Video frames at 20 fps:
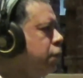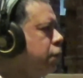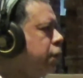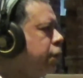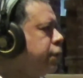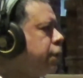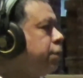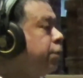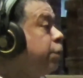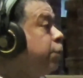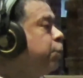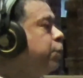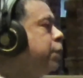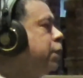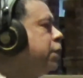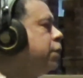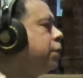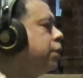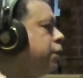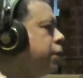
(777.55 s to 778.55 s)
Like they were
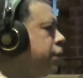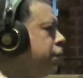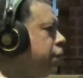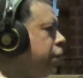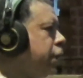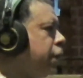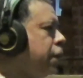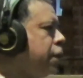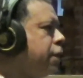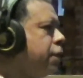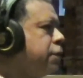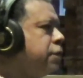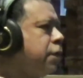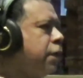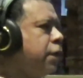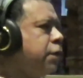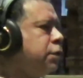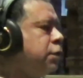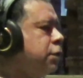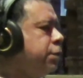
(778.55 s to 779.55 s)
really good
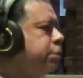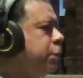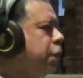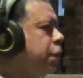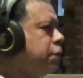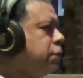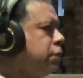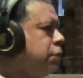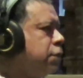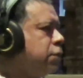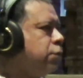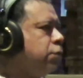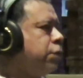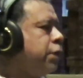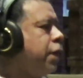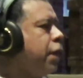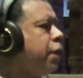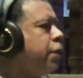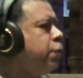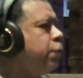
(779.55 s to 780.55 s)
at gymnastics, or
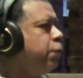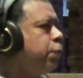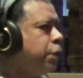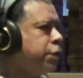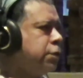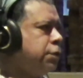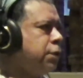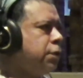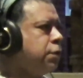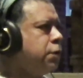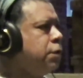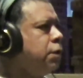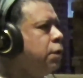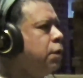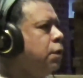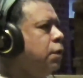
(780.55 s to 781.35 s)
they had Russian